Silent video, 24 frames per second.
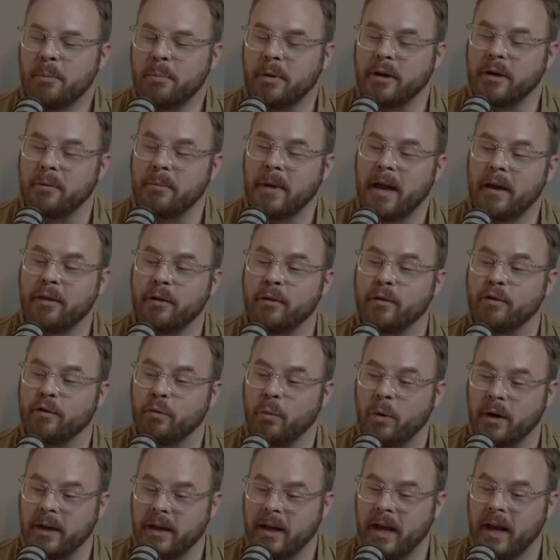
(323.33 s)
But in Matthew
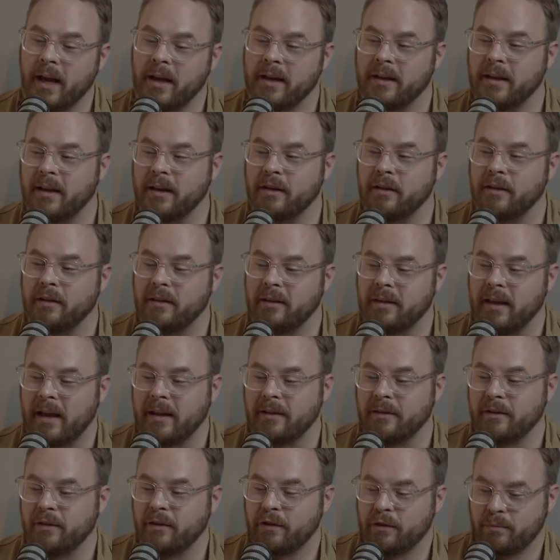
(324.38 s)
28, in
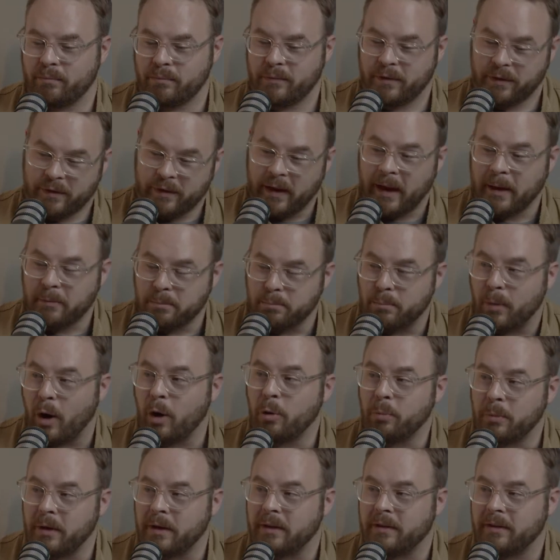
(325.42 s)
that same
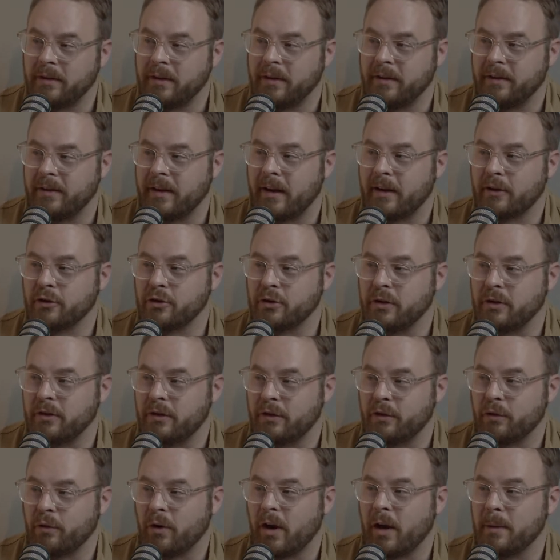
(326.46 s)
moment, he's actually
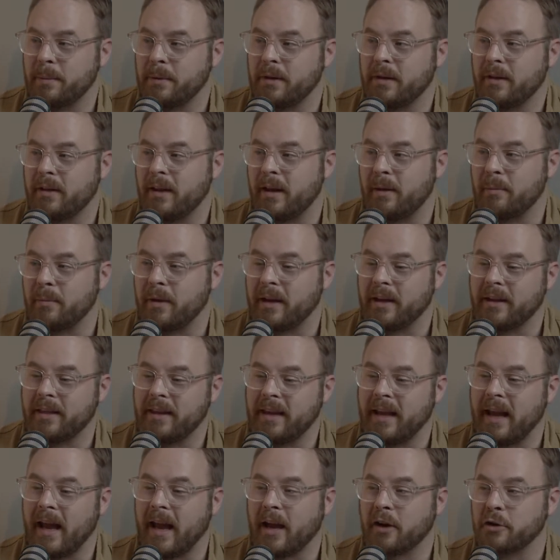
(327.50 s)
describing to them like
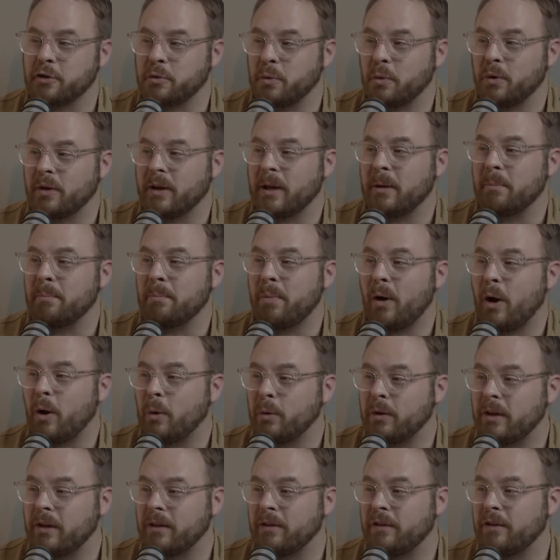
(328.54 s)
the actual
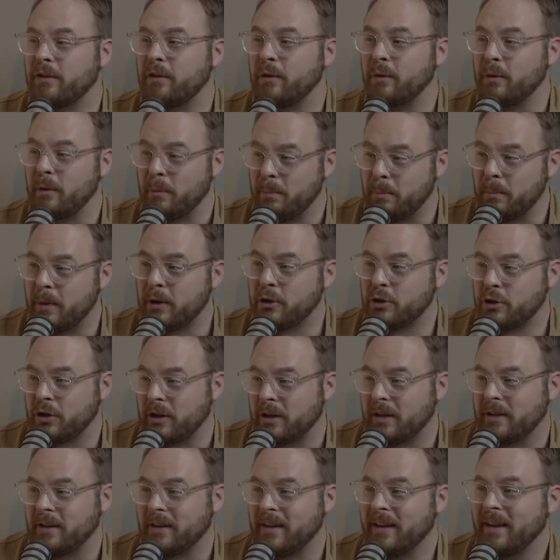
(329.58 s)
components to the
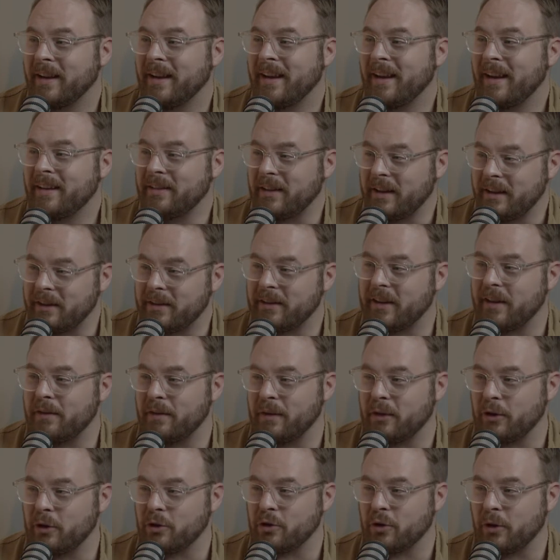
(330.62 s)
mission that he's
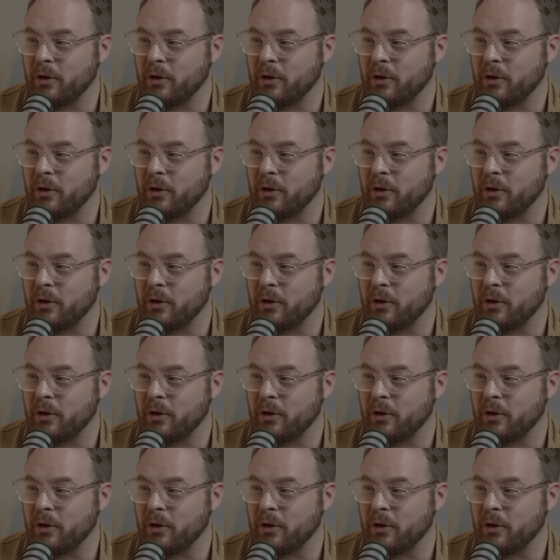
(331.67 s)
giving the